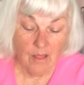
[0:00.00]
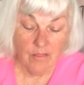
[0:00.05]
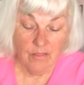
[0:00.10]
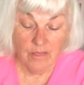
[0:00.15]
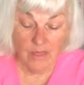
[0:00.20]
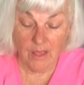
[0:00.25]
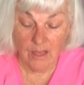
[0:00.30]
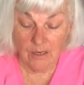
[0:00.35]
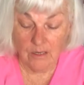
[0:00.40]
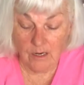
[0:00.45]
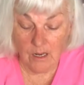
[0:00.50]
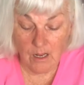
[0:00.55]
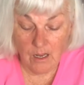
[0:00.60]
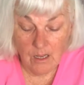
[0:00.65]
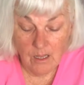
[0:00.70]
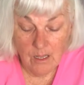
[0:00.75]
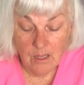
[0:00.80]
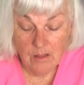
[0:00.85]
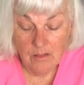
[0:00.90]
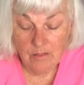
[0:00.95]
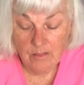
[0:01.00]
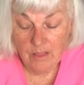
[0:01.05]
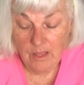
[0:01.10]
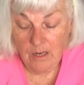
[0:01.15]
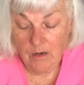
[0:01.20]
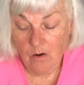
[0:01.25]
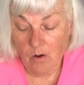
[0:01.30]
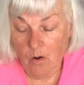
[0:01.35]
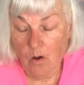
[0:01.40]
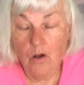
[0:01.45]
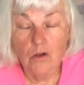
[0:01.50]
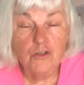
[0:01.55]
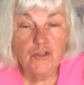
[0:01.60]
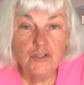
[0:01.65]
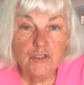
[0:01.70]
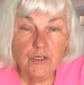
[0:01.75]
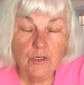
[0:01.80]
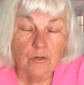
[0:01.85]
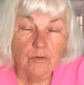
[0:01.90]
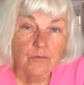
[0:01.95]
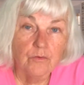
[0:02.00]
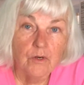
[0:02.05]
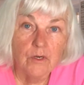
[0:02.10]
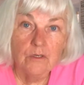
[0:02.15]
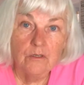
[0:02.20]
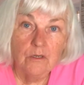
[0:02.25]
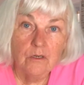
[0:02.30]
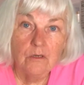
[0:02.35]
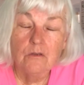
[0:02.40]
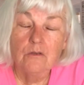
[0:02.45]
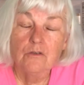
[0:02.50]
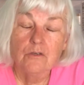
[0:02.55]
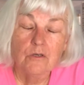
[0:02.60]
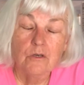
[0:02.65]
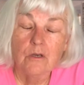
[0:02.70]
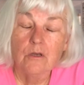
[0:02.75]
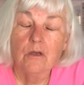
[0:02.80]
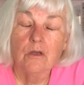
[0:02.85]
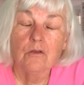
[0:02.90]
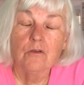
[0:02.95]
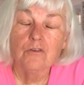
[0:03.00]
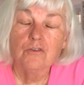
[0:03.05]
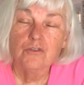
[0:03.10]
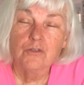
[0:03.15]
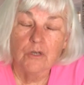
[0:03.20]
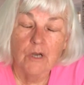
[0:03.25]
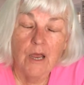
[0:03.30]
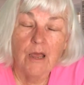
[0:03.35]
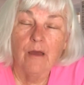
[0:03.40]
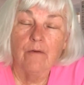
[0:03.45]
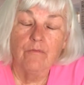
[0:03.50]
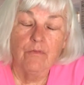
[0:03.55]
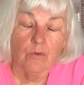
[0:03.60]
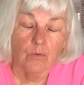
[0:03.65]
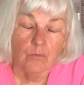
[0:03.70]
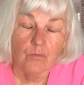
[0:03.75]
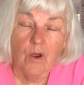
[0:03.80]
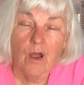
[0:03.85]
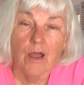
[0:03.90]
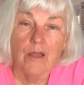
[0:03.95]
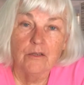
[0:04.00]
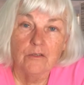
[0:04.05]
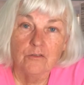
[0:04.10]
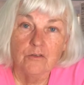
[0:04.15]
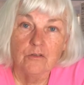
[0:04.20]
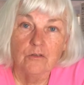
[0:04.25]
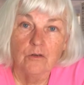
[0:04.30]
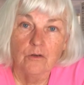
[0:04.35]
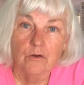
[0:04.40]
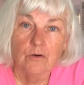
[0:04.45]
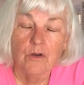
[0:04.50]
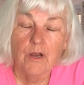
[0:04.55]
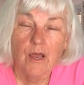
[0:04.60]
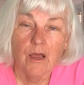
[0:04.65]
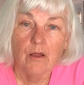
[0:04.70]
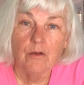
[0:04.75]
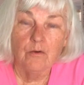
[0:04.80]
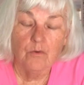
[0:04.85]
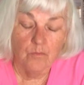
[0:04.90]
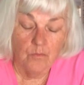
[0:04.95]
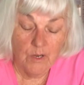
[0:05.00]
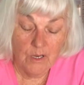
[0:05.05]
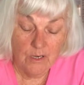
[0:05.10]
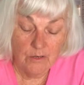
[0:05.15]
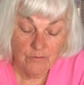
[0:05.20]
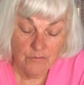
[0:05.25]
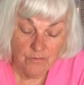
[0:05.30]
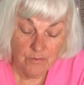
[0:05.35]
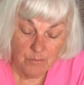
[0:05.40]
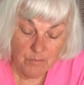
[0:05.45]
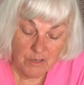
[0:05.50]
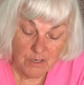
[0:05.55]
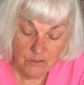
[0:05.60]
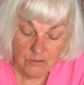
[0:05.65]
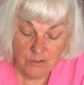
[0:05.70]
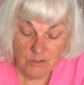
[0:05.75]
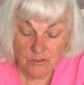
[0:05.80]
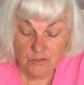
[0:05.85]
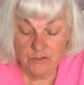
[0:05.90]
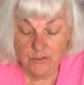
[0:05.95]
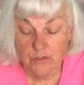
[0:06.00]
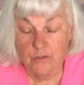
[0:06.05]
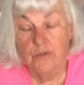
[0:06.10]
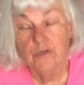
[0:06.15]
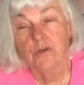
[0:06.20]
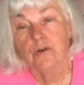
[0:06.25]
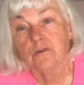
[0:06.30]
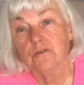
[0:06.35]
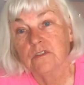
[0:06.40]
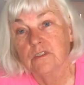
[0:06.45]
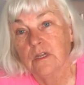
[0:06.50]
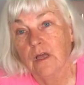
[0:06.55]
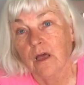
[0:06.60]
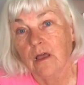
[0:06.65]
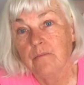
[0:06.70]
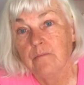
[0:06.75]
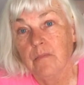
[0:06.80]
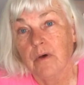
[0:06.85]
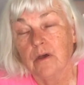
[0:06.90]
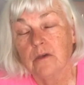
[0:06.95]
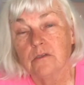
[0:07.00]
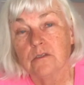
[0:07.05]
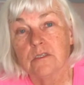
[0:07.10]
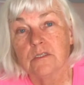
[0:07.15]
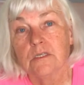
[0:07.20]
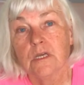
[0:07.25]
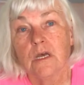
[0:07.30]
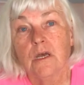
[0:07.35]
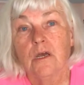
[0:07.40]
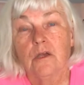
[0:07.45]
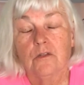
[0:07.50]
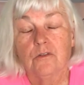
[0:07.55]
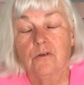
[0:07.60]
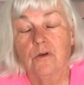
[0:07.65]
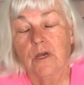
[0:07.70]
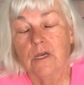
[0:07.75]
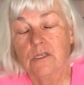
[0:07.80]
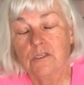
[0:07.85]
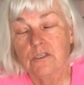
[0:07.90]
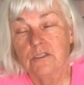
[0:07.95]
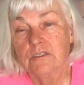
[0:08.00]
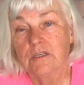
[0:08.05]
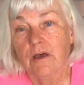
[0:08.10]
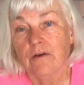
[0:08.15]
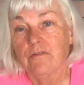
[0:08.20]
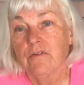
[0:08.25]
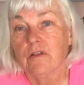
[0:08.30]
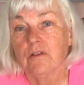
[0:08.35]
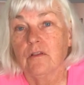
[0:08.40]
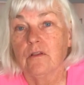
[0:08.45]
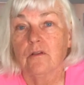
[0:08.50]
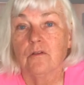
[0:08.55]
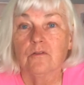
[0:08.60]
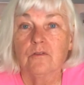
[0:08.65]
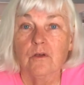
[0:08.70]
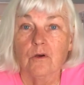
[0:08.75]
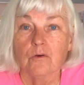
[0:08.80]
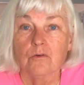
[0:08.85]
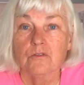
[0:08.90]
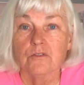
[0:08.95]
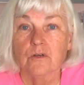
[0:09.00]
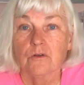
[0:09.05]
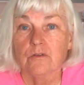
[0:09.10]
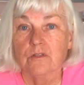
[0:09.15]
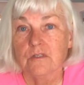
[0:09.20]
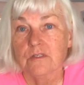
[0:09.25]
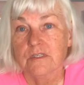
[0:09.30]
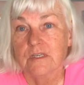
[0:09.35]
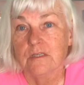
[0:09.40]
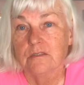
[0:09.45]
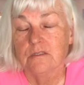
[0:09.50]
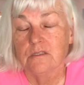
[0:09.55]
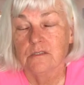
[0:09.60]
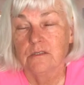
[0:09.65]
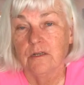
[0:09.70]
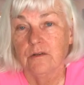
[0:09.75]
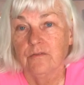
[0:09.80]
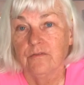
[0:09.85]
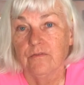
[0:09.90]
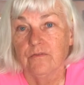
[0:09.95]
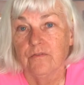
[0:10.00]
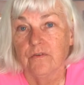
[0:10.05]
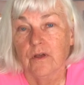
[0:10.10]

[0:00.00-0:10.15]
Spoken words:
that all children should have the right to learn how to read from ages 2 years, 9 months to age 7. Those are the sensitive